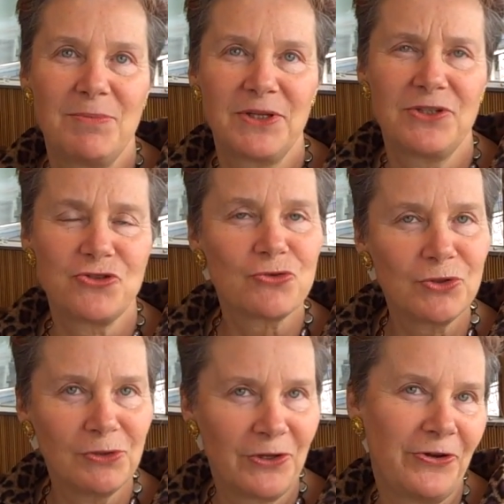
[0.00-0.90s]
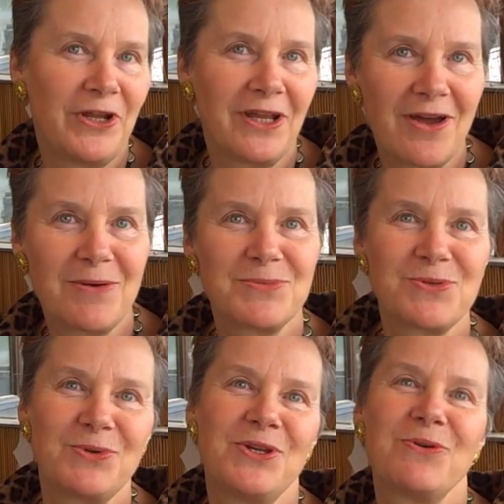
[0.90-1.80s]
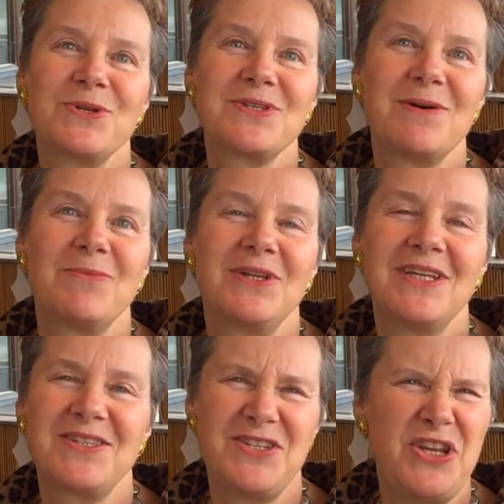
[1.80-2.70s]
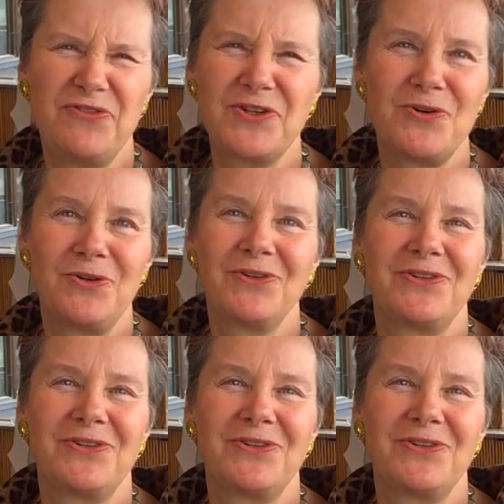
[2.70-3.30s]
but the true learning comes when you're with someone that's difficult